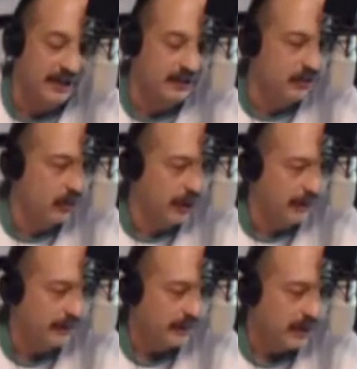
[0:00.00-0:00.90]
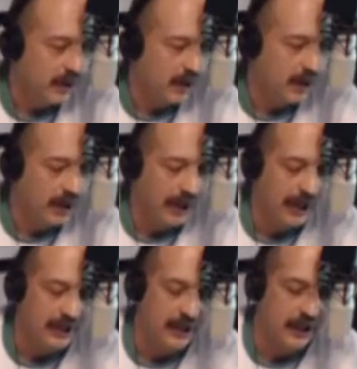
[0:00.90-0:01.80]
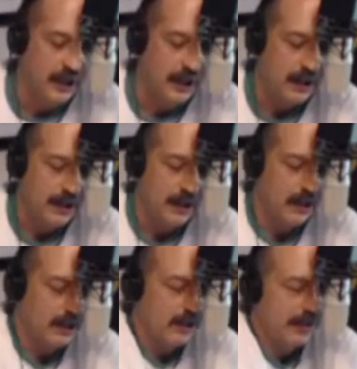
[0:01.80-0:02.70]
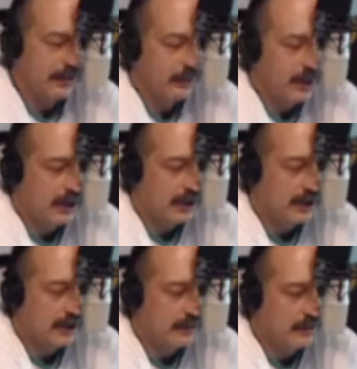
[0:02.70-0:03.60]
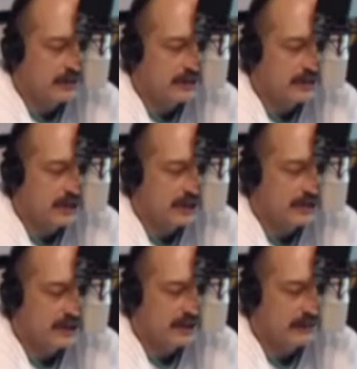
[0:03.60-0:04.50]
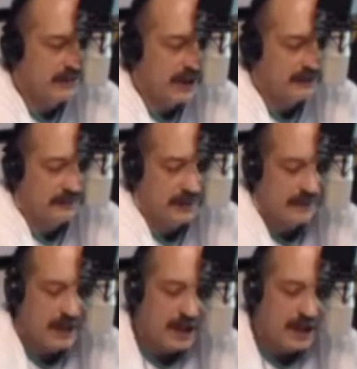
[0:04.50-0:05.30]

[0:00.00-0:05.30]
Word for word: I scored it uh, a uh, uh, a three, uh, which is satisfactory.